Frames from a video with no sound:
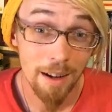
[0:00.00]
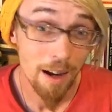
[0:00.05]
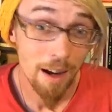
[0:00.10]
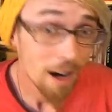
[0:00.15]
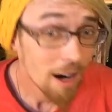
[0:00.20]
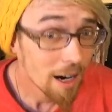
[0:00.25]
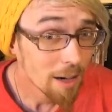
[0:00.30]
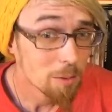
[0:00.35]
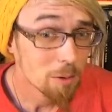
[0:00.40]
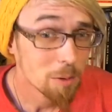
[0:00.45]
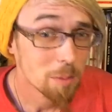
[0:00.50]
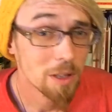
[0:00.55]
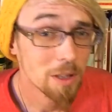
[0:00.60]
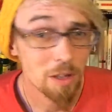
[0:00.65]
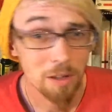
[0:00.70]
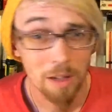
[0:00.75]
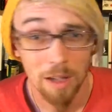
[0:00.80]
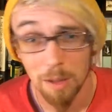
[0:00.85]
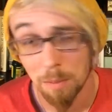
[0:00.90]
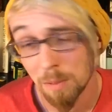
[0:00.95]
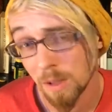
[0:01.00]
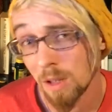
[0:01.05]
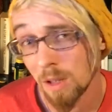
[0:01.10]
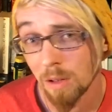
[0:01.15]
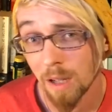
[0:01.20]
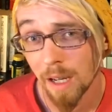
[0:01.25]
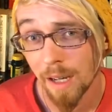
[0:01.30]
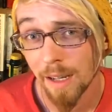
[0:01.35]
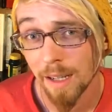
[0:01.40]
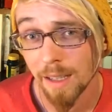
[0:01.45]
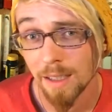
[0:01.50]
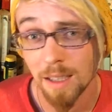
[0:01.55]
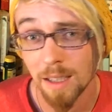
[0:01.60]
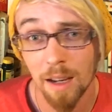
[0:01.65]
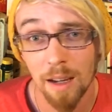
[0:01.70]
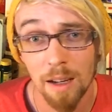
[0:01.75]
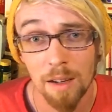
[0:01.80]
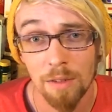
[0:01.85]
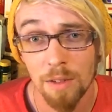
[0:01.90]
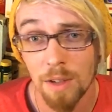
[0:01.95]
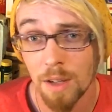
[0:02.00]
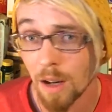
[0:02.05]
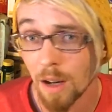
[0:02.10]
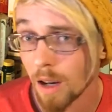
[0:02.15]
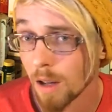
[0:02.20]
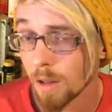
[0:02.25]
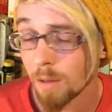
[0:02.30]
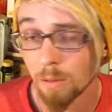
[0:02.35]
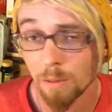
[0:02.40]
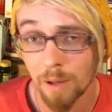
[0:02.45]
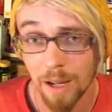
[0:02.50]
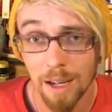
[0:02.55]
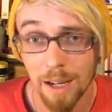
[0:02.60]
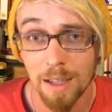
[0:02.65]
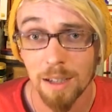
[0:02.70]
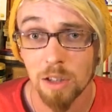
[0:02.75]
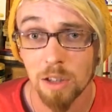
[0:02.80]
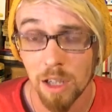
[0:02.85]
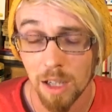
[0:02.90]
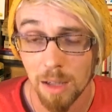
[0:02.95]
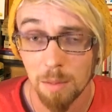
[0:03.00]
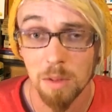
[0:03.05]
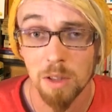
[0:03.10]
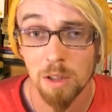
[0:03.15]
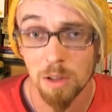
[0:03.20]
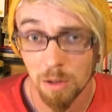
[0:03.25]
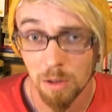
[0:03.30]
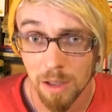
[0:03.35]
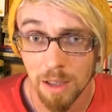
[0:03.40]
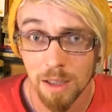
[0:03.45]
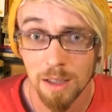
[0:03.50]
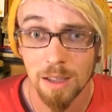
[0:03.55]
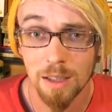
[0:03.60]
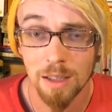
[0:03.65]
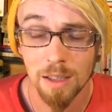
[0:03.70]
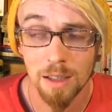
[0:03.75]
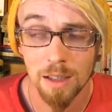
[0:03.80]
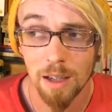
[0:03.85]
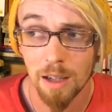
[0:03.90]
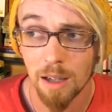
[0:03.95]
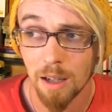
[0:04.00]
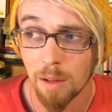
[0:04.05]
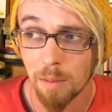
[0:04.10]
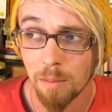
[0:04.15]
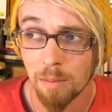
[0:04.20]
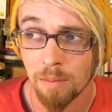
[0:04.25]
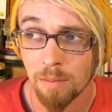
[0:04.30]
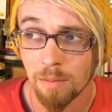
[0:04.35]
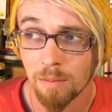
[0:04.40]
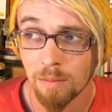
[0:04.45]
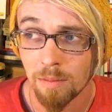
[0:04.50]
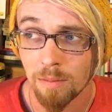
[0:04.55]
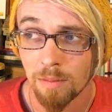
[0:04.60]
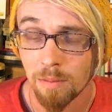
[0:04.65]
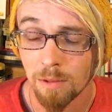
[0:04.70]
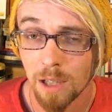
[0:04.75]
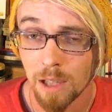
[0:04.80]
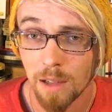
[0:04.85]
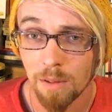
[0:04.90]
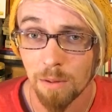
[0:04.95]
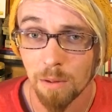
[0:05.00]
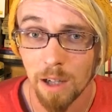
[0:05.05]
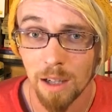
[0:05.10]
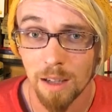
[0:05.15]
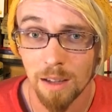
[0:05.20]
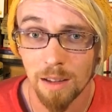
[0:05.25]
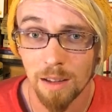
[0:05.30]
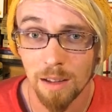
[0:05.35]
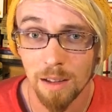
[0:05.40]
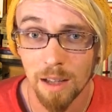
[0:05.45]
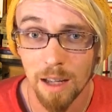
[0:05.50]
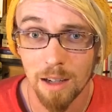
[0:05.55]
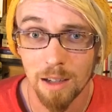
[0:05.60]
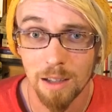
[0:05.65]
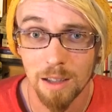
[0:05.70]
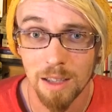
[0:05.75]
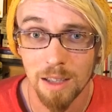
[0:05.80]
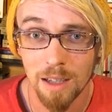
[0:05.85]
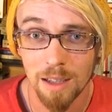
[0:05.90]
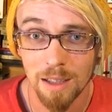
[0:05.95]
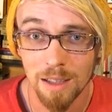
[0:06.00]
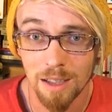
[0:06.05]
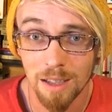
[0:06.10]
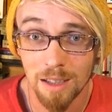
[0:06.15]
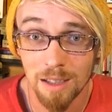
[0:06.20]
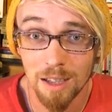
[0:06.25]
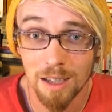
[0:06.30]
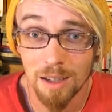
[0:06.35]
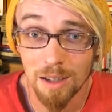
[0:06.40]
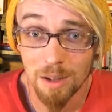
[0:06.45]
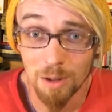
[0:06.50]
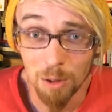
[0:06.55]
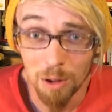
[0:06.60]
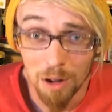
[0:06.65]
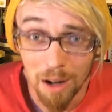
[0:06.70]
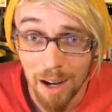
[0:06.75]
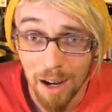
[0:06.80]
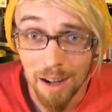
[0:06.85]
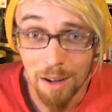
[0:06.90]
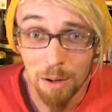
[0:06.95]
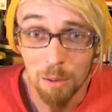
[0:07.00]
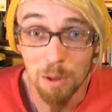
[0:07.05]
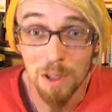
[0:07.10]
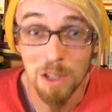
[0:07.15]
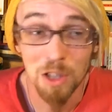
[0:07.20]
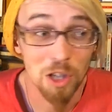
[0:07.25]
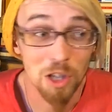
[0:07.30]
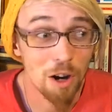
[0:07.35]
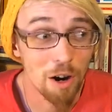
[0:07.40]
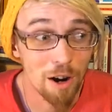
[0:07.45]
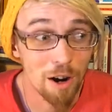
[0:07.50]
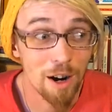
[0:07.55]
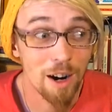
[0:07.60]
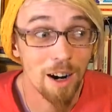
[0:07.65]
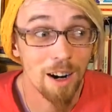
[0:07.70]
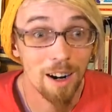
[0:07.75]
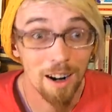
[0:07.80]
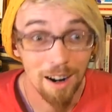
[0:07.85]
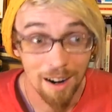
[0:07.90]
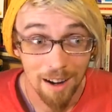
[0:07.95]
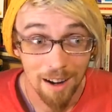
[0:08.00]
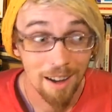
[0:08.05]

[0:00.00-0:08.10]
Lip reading: I will be straight up with you guys. I have not read James Joyce. Well, I've read the letters that he sent to Nora, which are